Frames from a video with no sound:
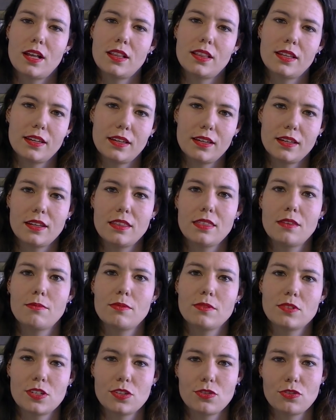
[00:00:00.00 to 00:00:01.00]
I'll link it in the
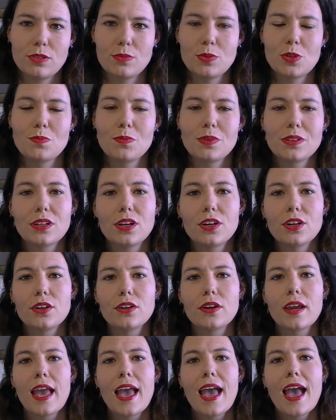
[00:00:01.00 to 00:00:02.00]
description below.